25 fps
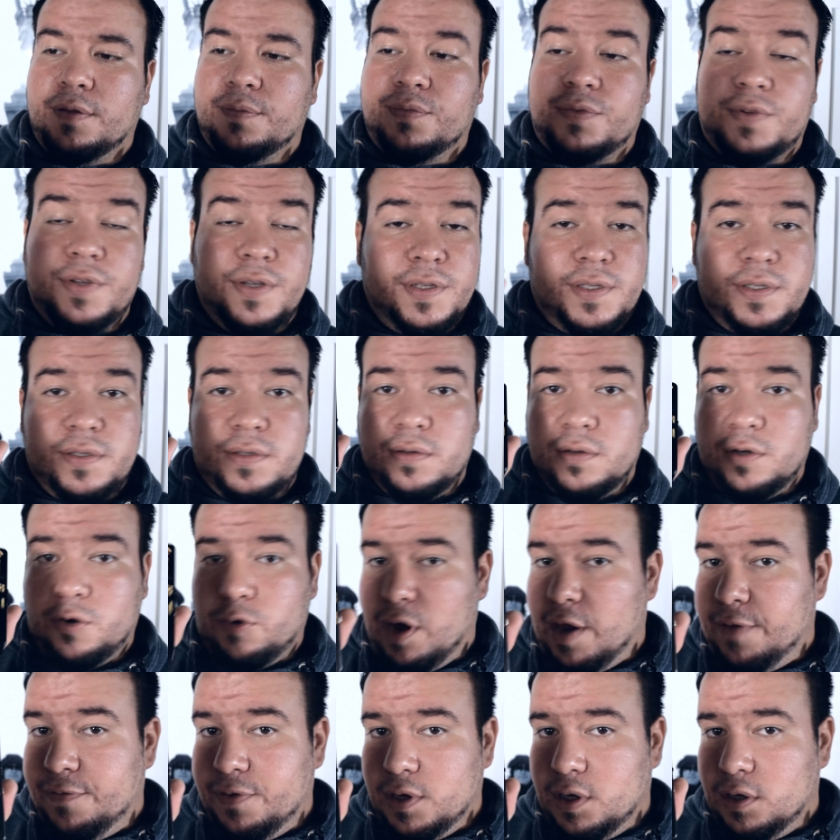this
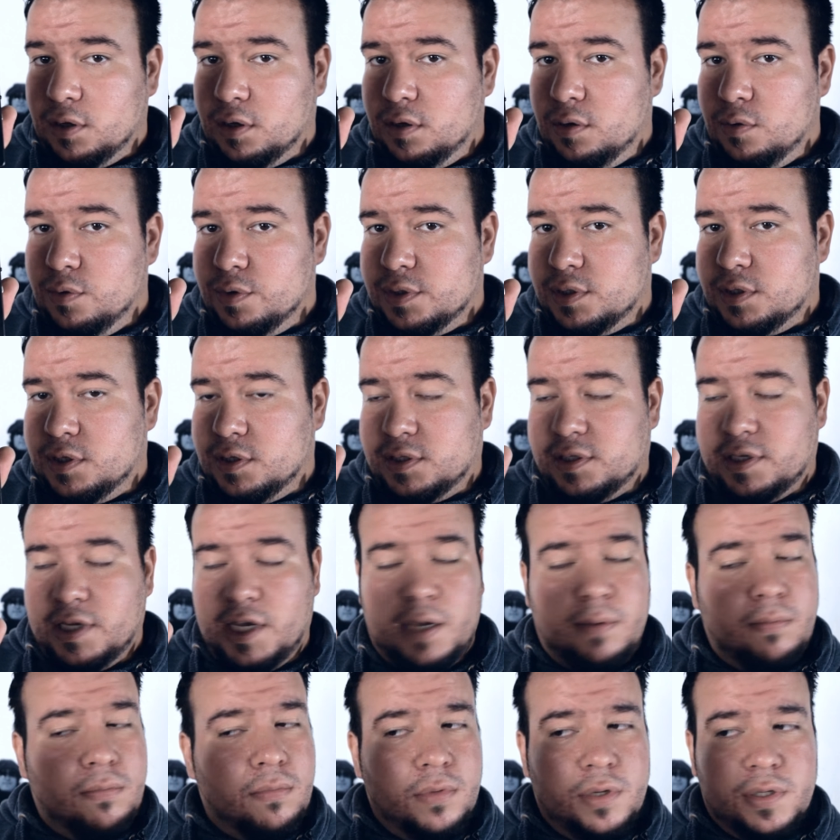graphic EQ is the
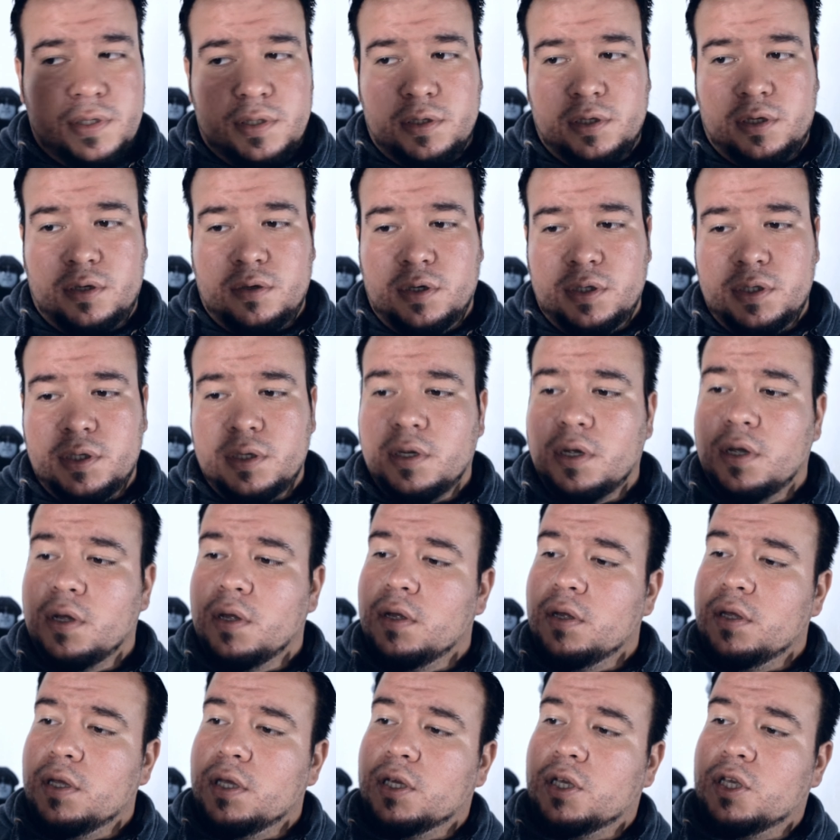same. It's a good
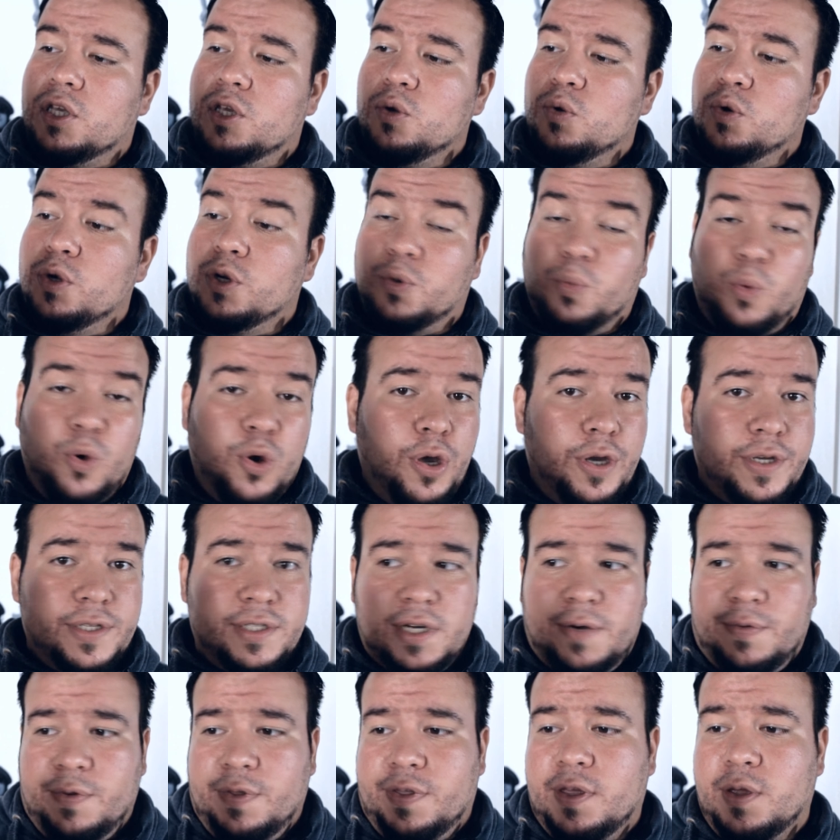EQ, it works,
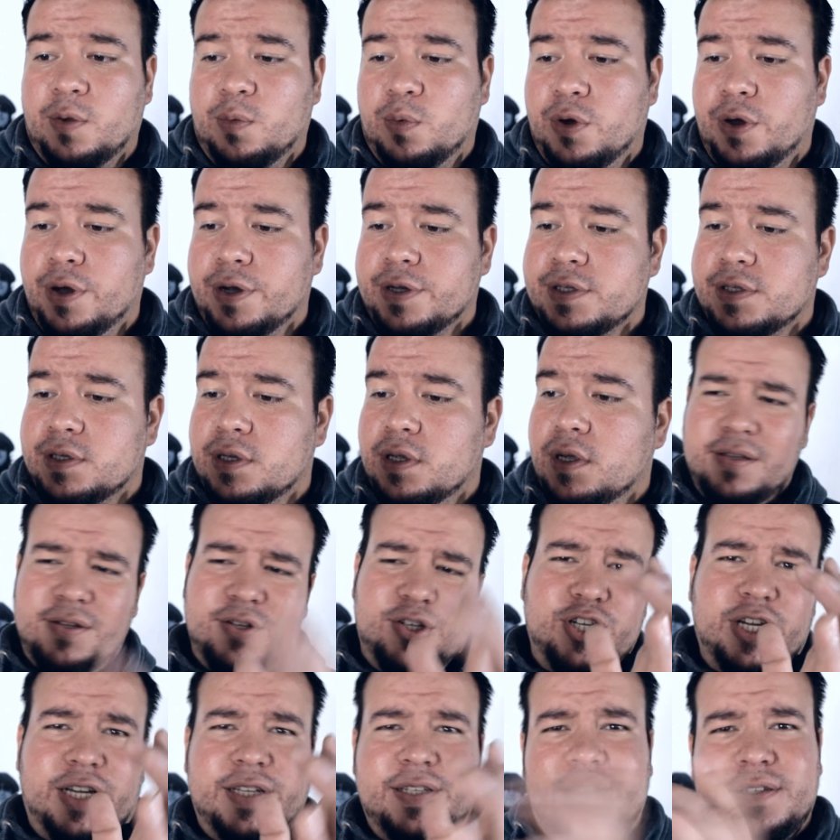everything works.
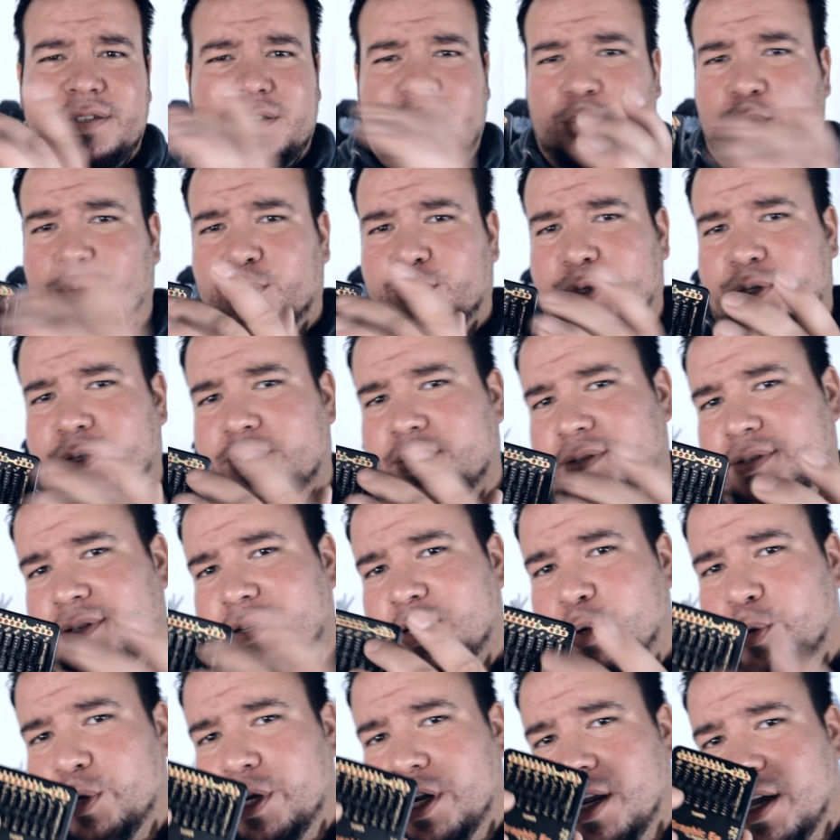Just don't
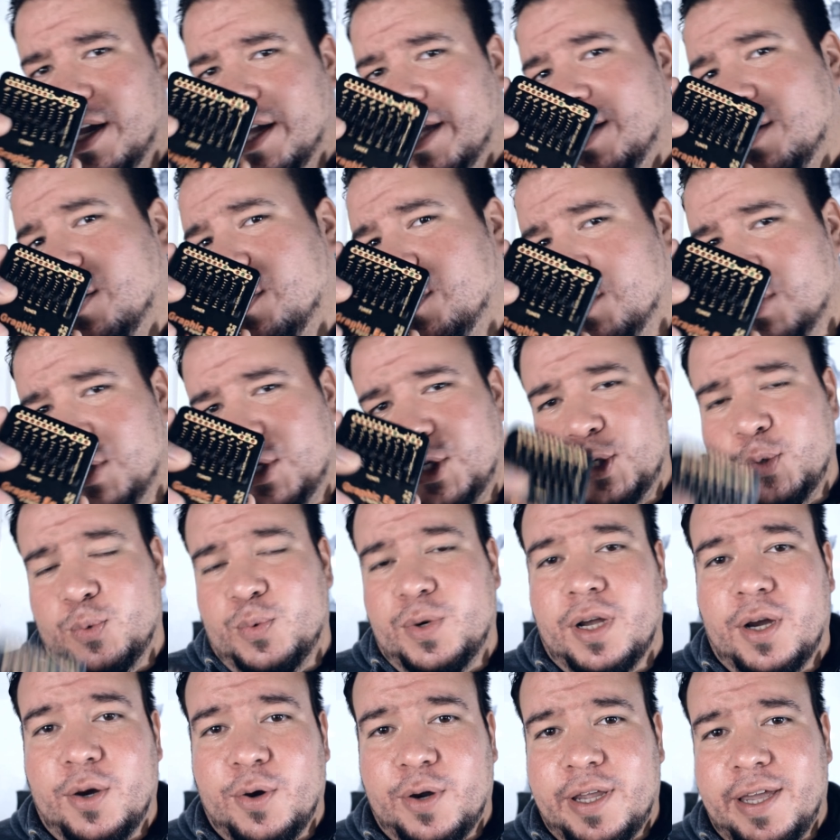rely on the
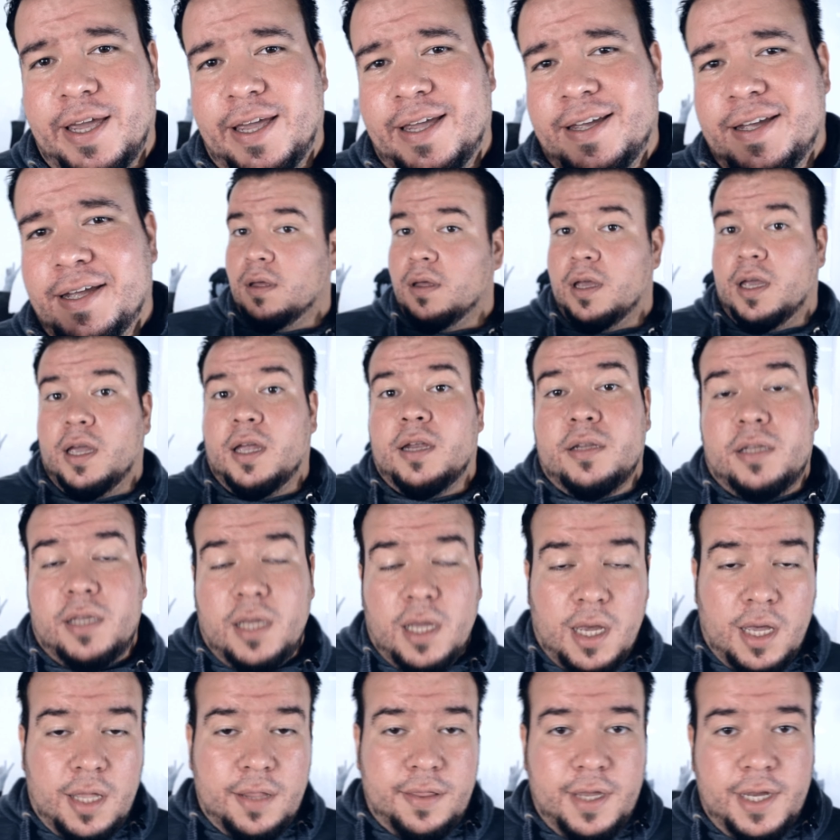tuner, okay? And
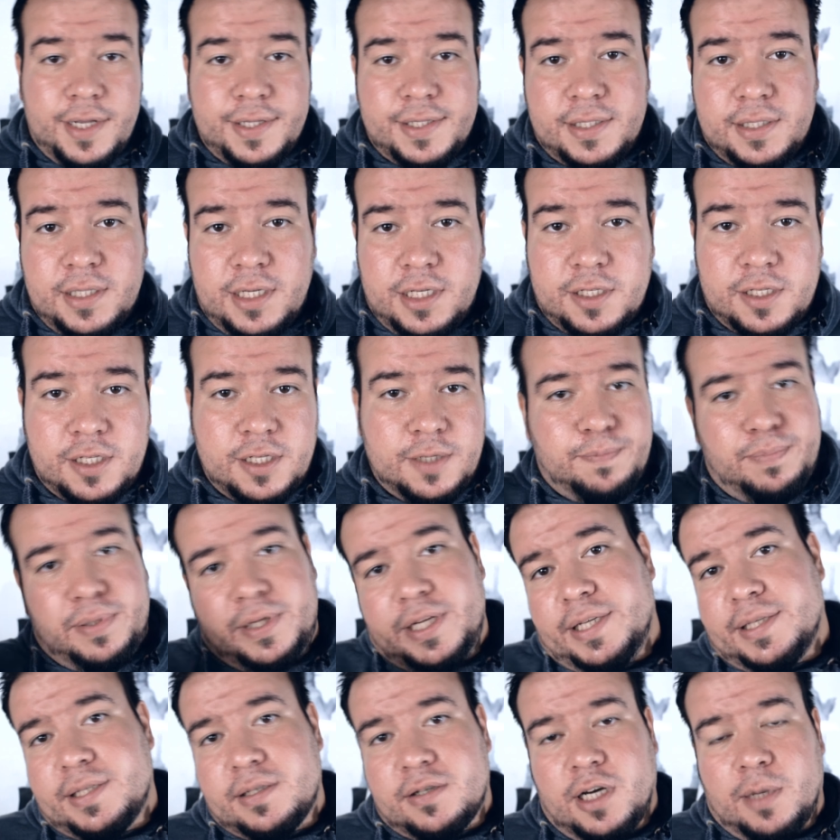yeah, that's it.
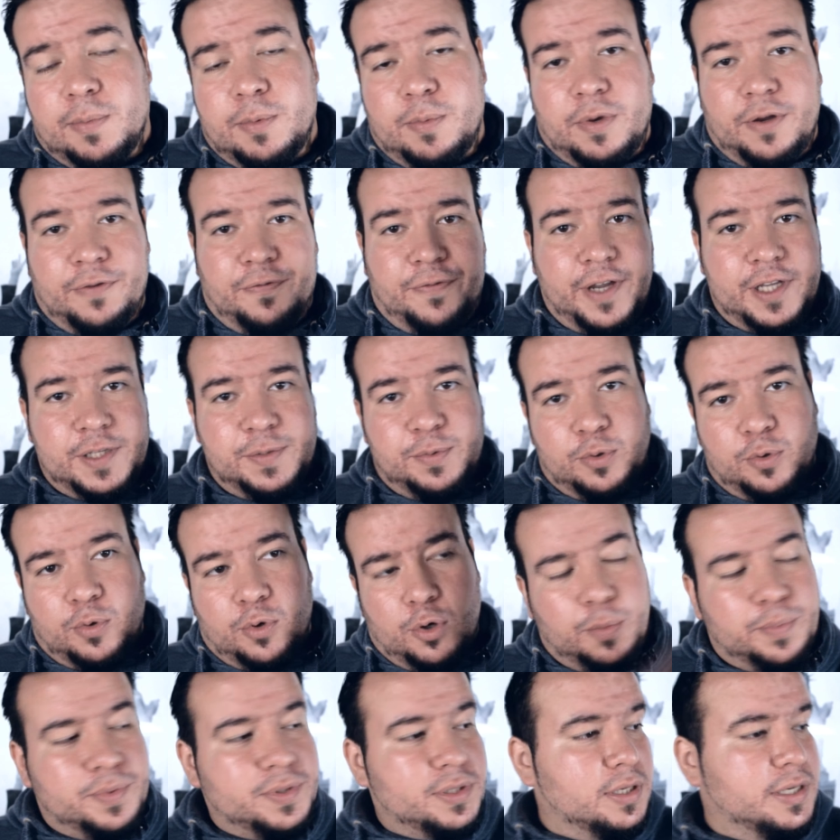Please come in my Facebook
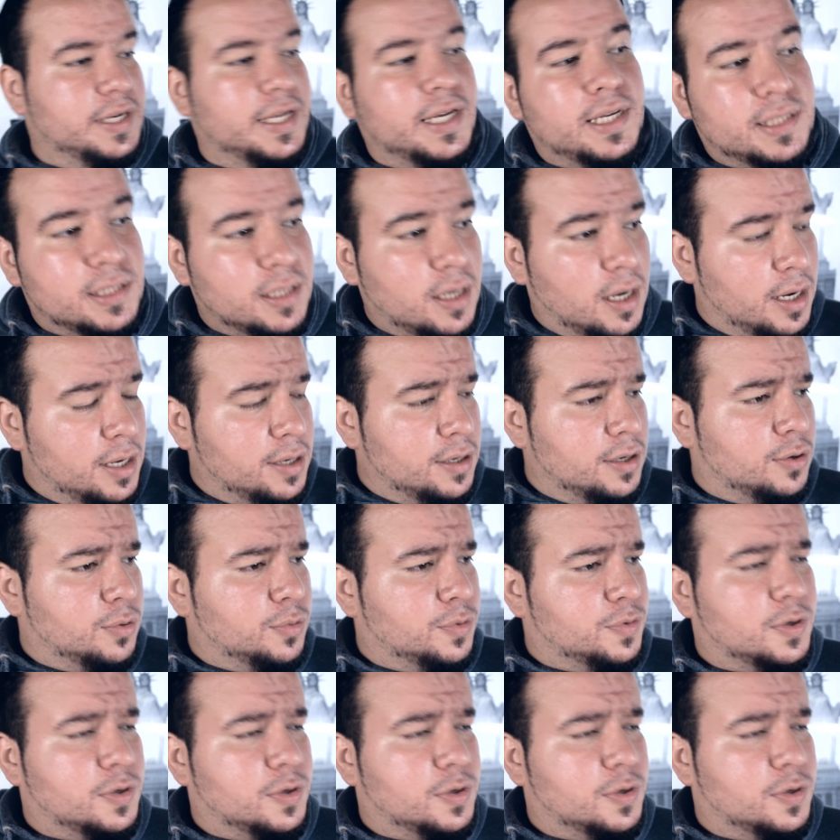groups. Links are in the